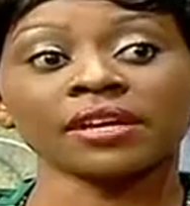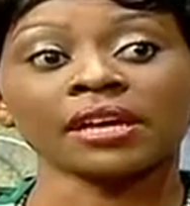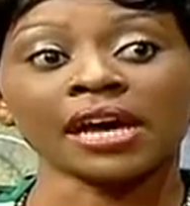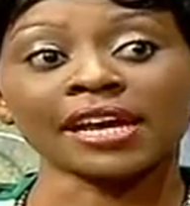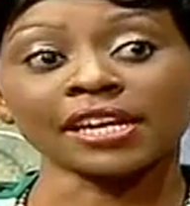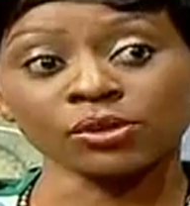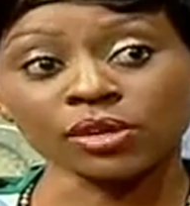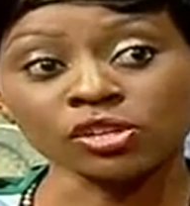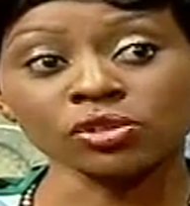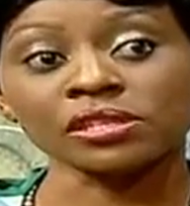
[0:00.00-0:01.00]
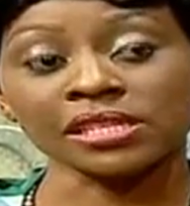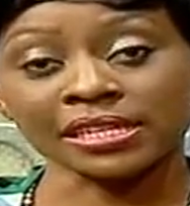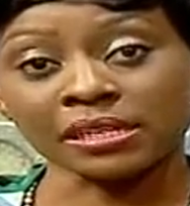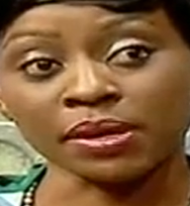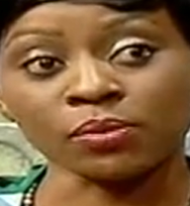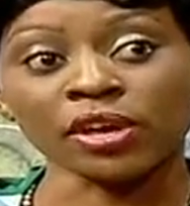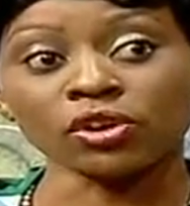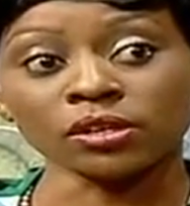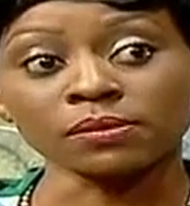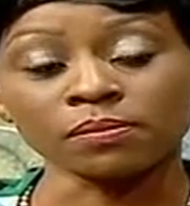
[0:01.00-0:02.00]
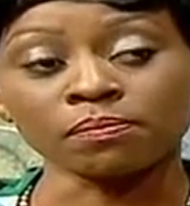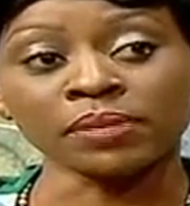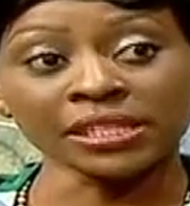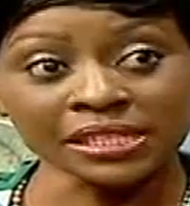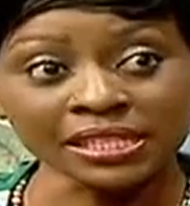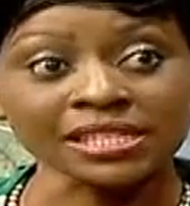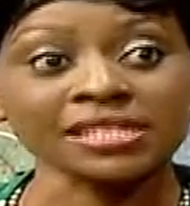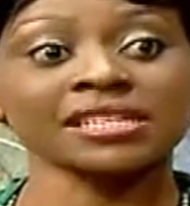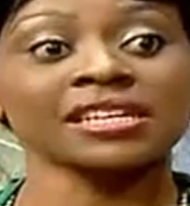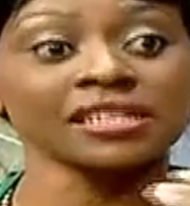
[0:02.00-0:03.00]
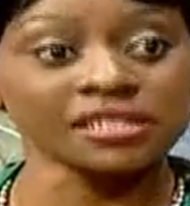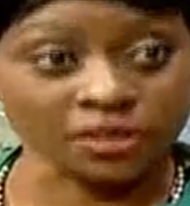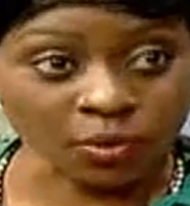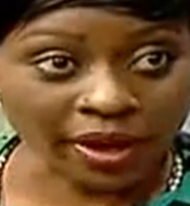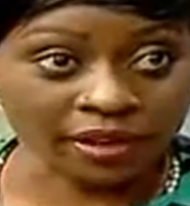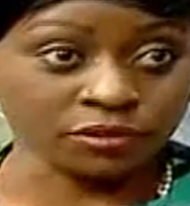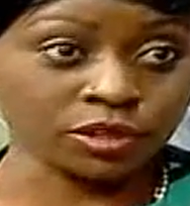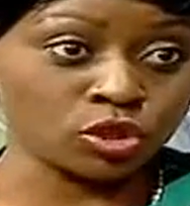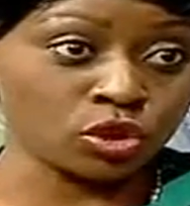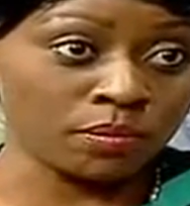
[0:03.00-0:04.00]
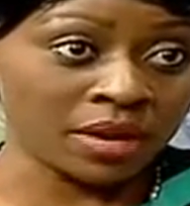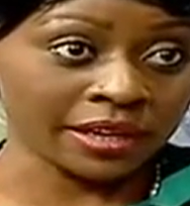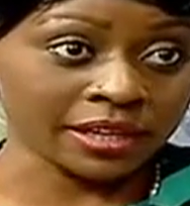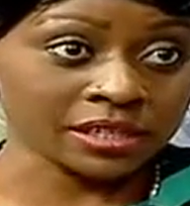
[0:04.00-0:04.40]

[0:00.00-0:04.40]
an educational sector, but we're not building the skills required for the job market.